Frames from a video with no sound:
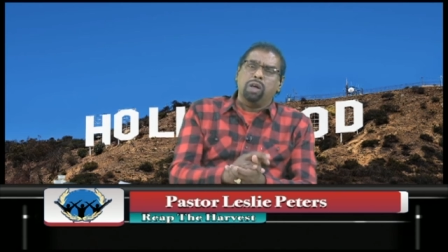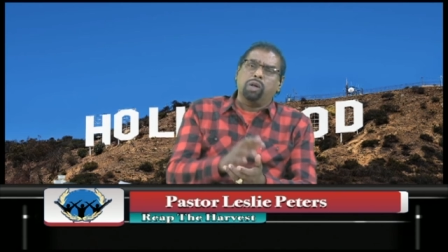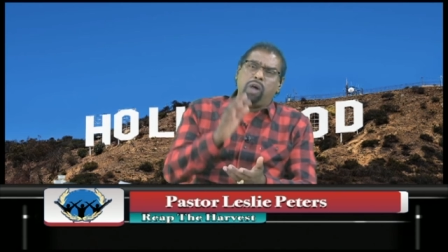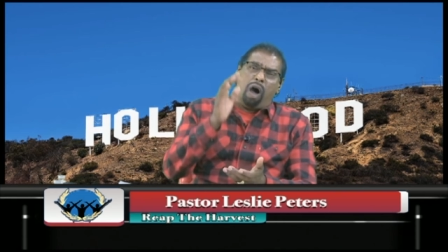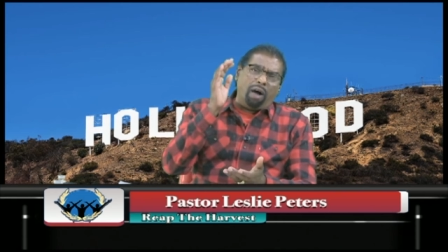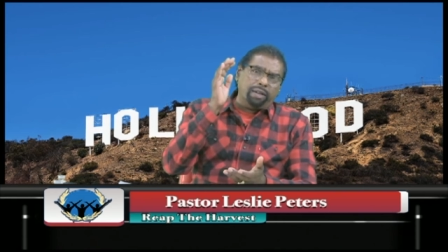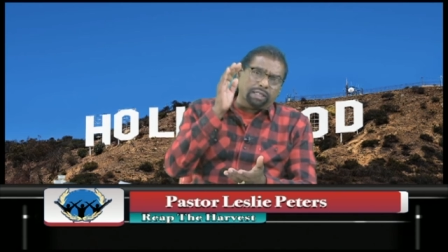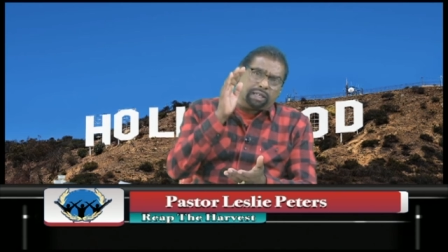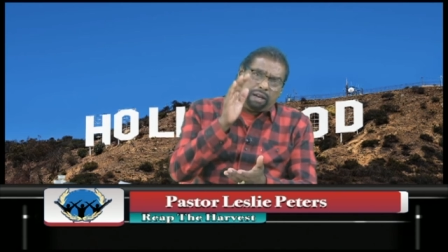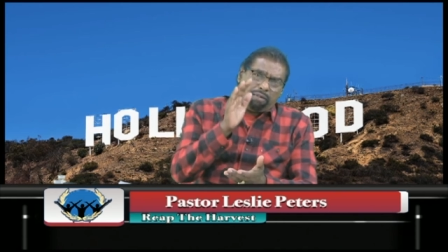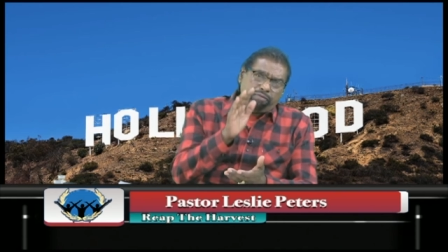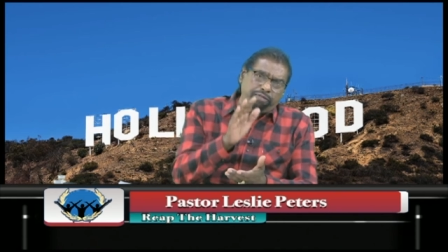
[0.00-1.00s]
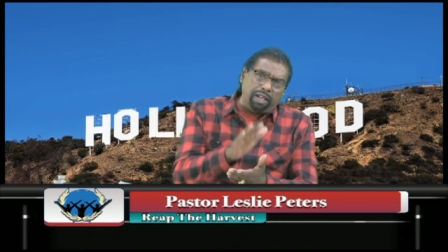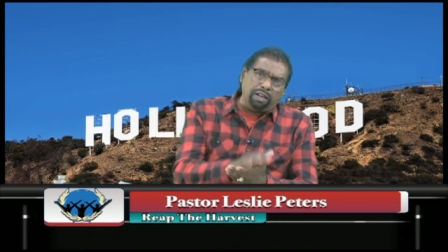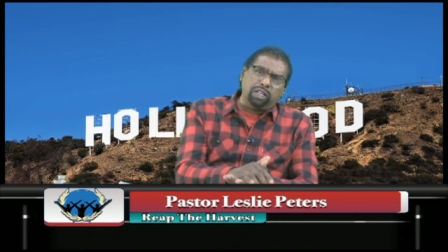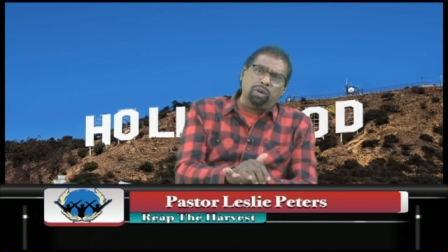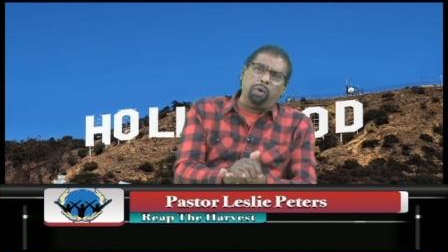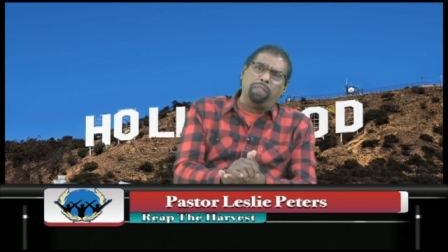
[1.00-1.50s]
God is going to fill
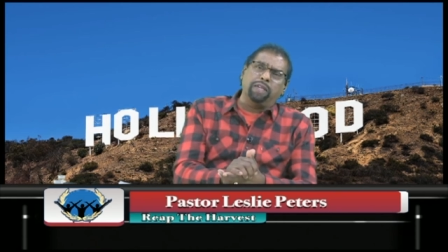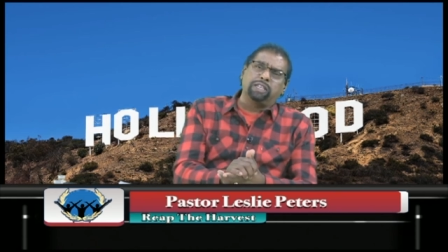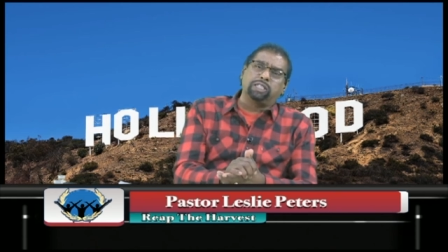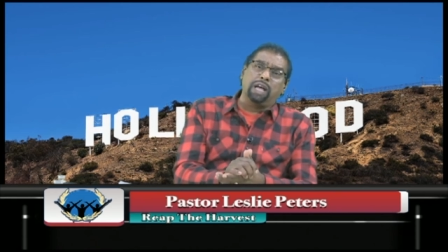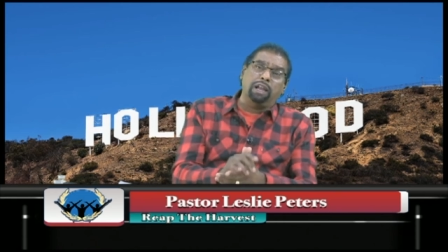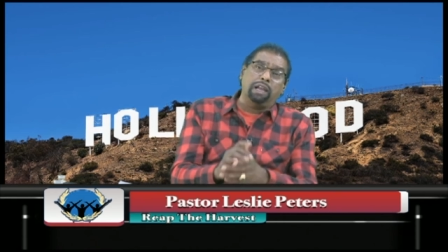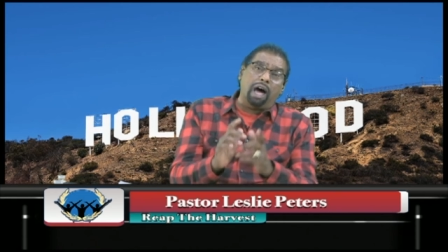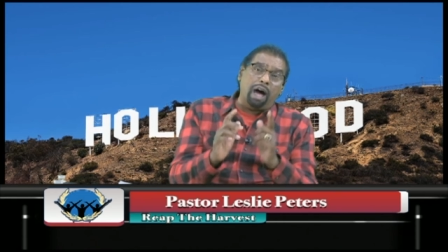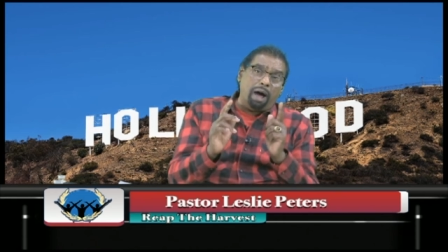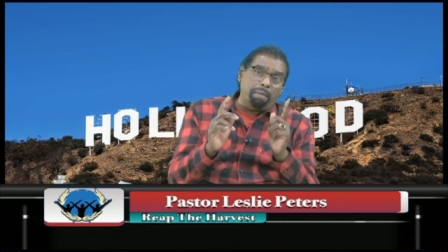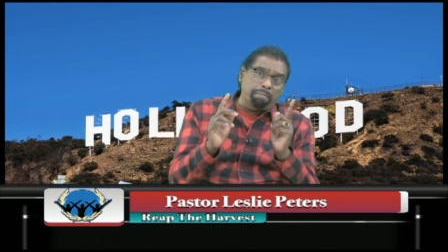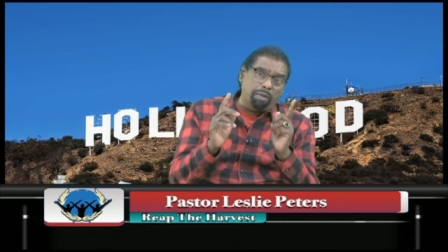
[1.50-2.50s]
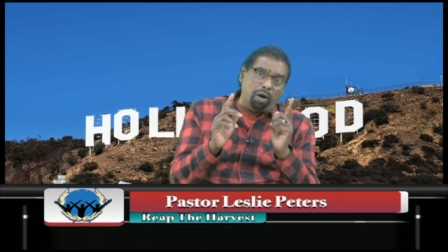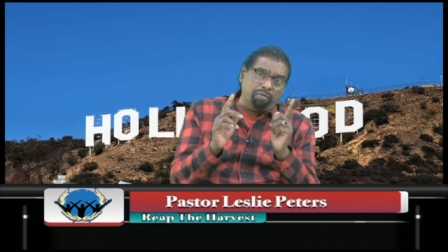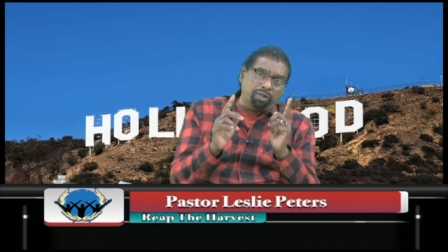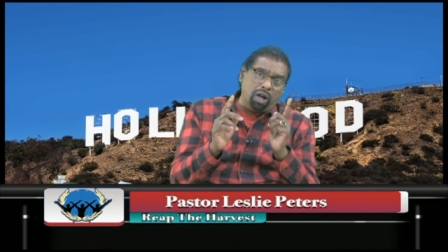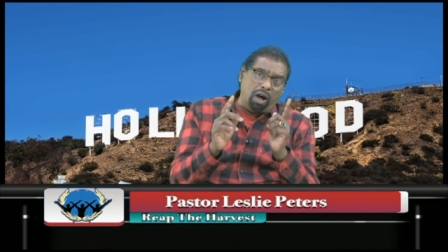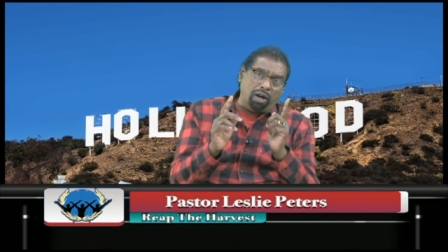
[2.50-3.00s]
you with the shalom
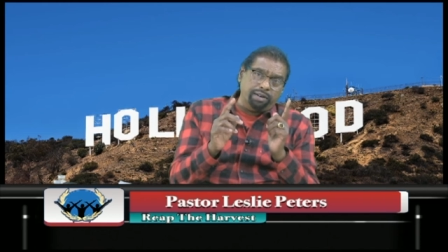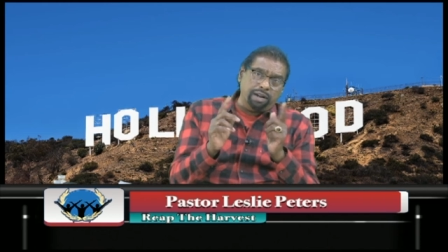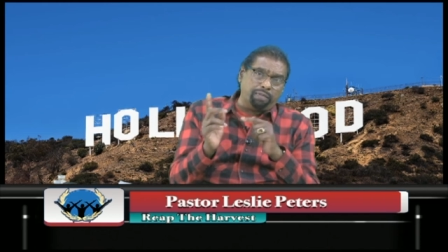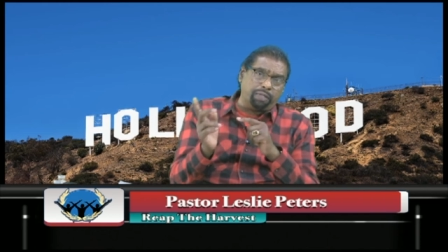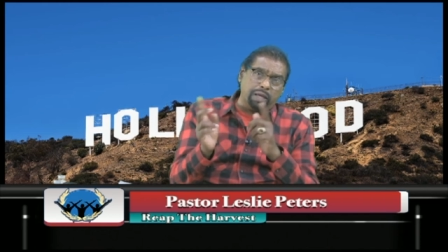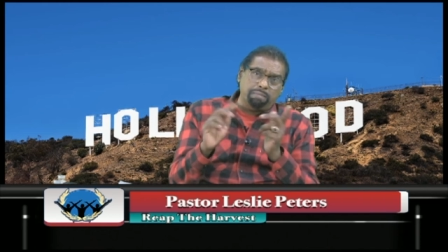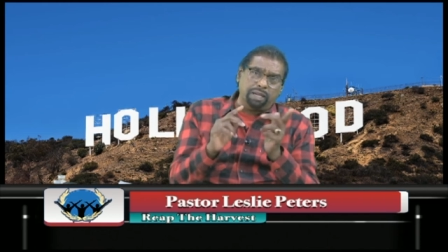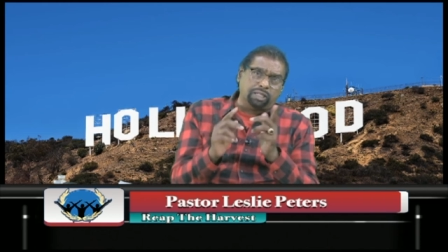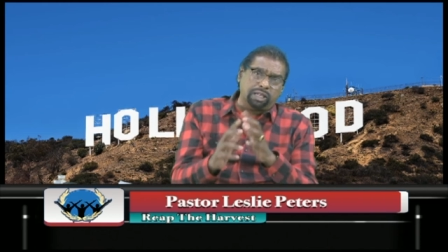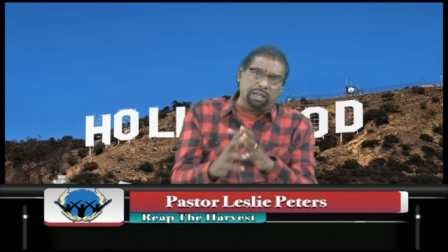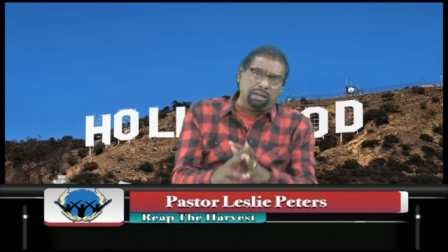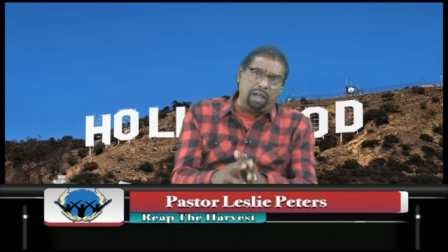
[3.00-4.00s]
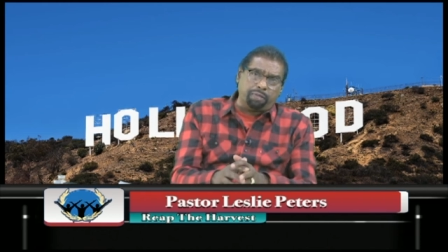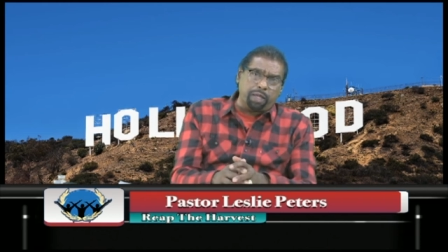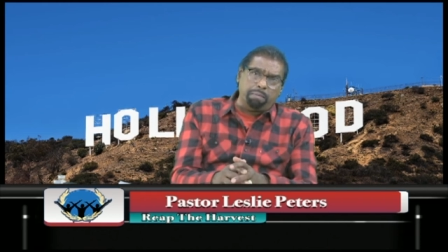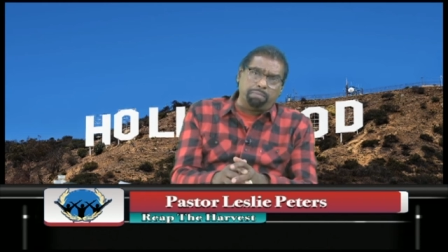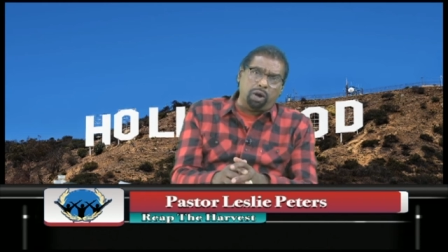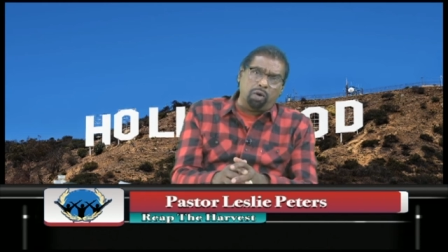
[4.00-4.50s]
of God. Nothing missing,
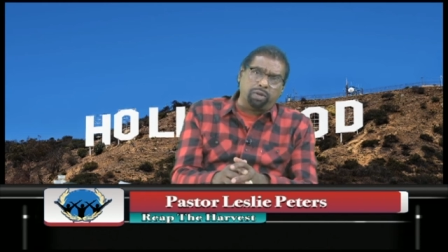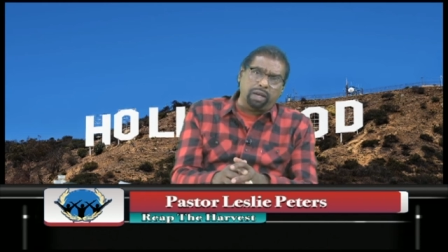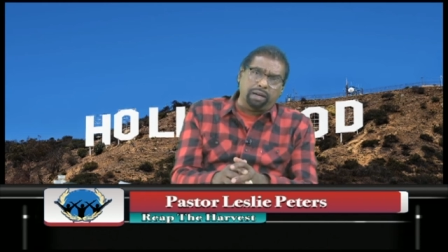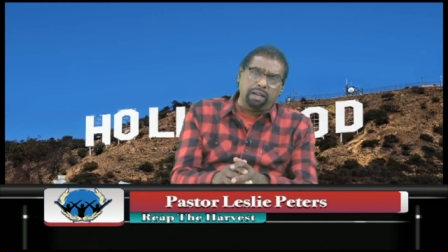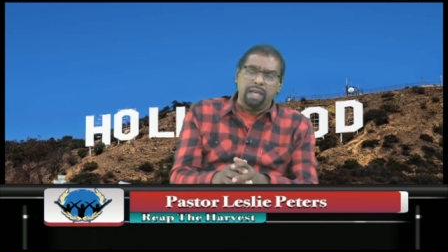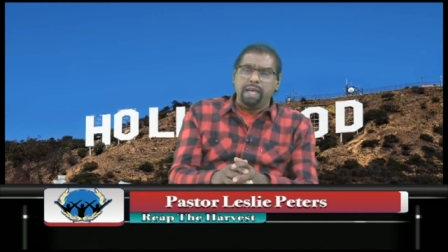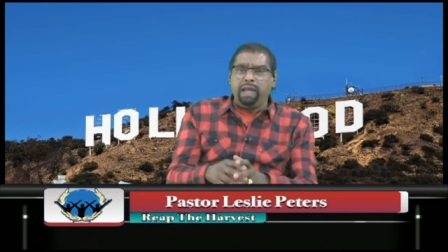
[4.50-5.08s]
nothing broken.